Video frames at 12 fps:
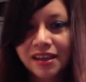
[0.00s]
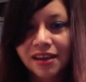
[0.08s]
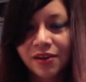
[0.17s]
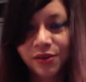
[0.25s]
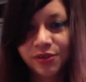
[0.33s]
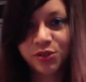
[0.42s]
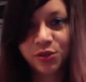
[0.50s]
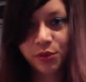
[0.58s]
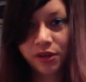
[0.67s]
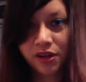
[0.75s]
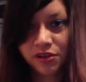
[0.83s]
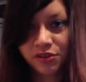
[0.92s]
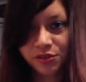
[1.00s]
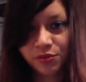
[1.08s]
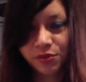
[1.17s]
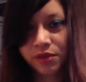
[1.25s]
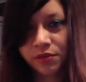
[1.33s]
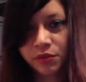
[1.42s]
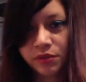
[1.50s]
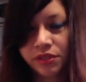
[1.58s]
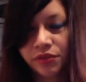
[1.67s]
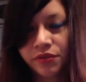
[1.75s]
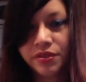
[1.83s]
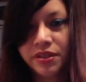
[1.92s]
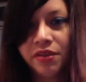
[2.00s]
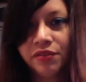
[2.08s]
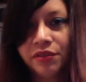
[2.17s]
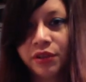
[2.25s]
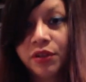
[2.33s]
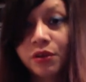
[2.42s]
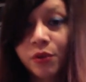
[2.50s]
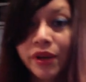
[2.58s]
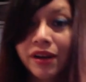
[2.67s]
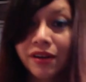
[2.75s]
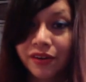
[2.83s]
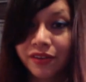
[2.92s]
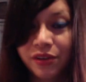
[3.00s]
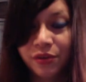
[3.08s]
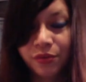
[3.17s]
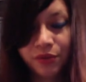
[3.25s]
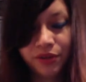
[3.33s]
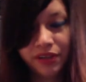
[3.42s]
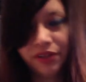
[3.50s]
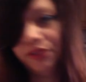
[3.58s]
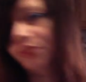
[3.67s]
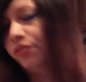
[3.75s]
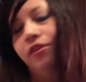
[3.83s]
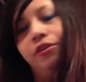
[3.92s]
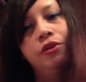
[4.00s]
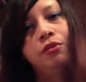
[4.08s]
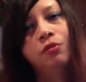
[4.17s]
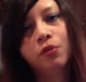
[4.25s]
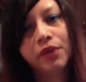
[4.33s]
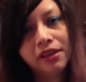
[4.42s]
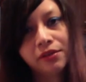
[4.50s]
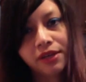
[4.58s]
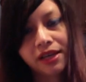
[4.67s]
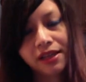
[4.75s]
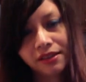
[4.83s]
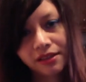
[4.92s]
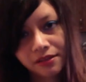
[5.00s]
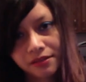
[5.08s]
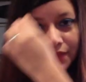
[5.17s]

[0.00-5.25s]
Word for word: or superconscious realms within yourself a little quicker than you would in your normal waking reality.